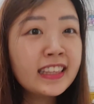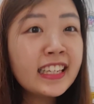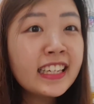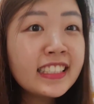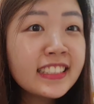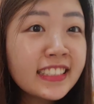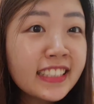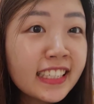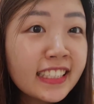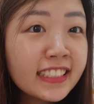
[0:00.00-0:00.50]

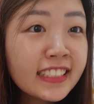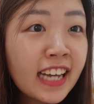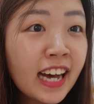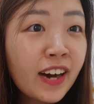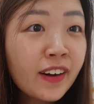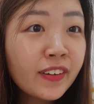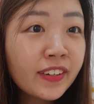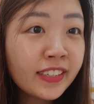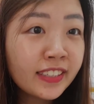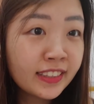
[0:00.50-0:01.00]
This is
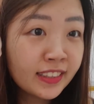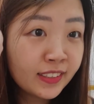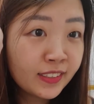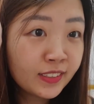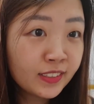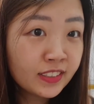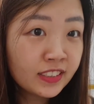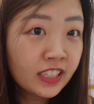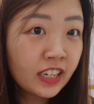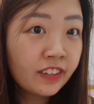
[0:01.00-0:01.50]
how it
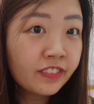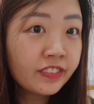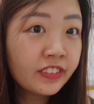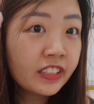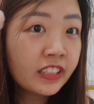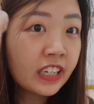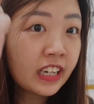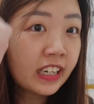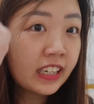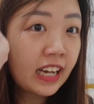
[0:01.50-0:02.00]
looks
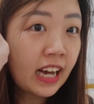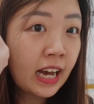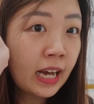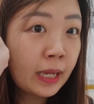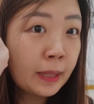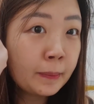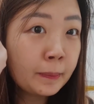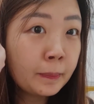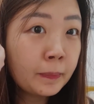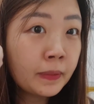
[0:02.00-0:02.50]
after
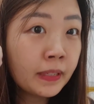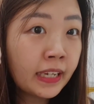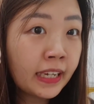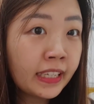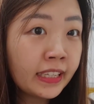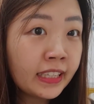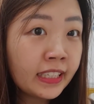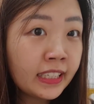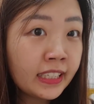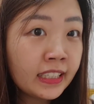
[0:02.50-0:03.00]
I
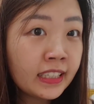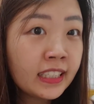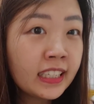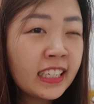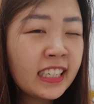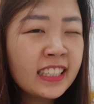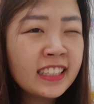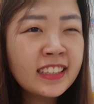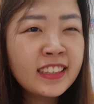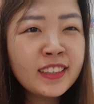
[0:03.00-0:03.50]
blend
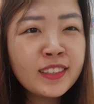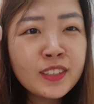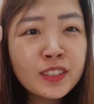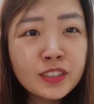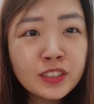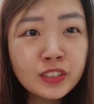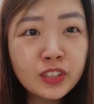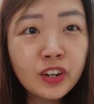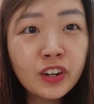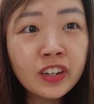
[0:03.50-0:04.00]
it. It
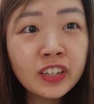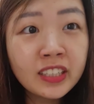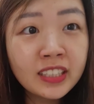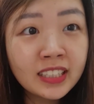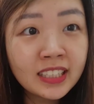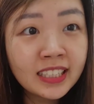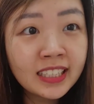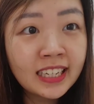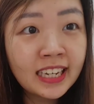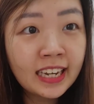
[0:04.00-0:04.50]
looks
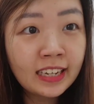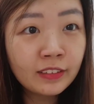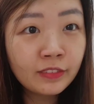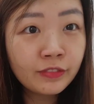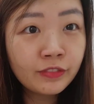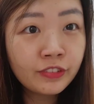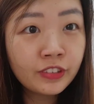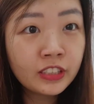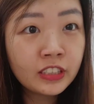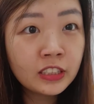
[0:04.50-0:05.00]
oily
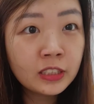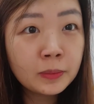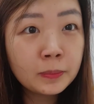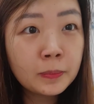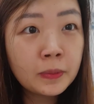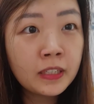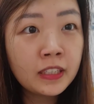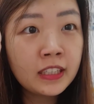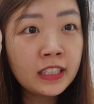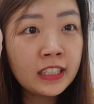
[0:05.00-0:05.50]
at
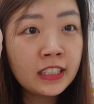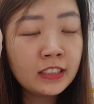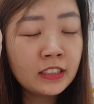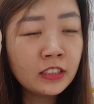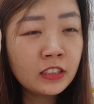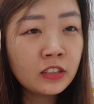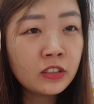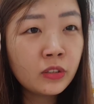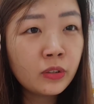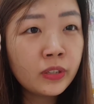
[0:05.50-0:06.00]
first, but
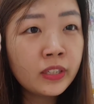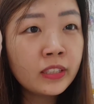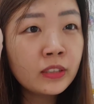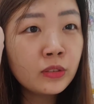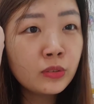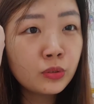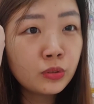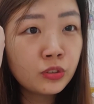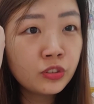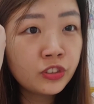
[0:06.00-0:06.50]
it's
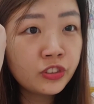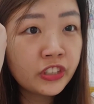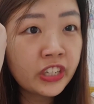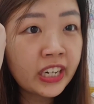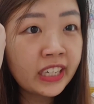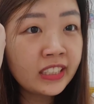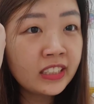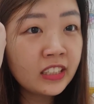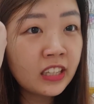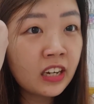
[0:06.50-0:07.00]
going to
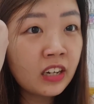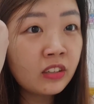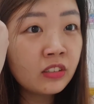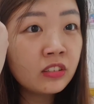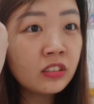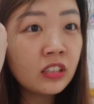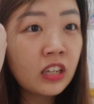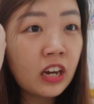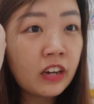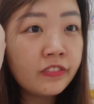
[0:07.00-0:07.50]
dry
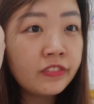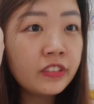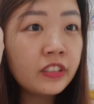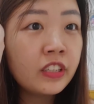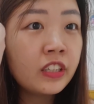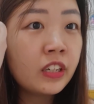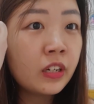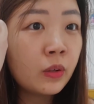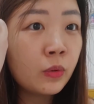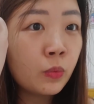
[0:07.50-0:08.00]
down
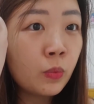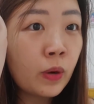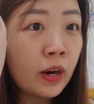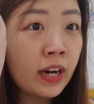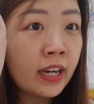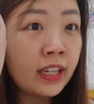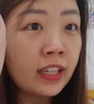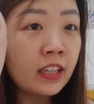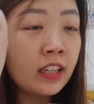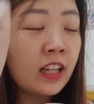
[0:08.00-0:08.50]
after a
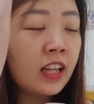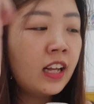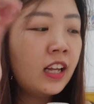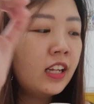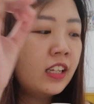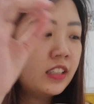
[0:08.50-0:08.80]
while.